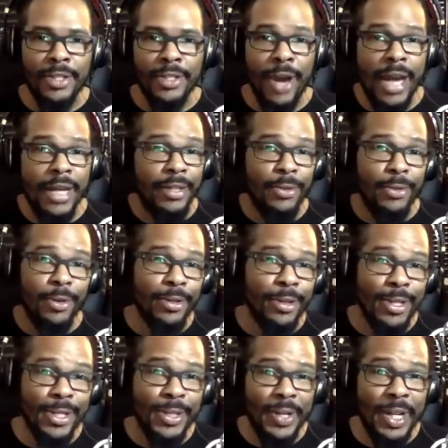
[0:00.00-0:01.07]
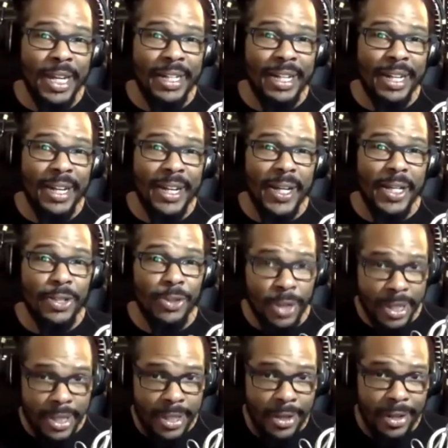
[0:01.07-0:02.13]
So I didn't order this screen until
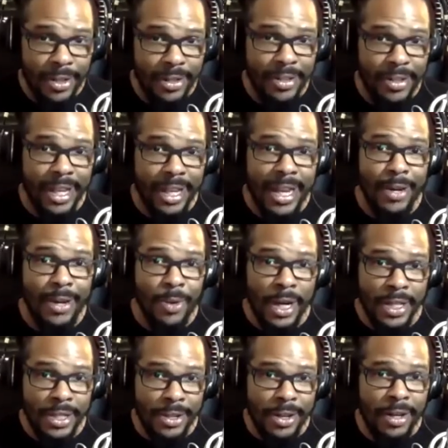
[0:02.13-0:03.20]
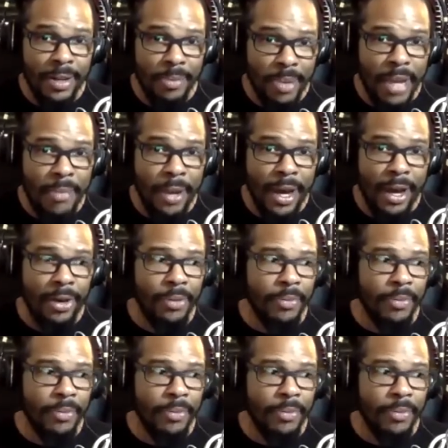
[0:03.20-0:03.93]
this year, like when I mm-hmm. started at PayPal.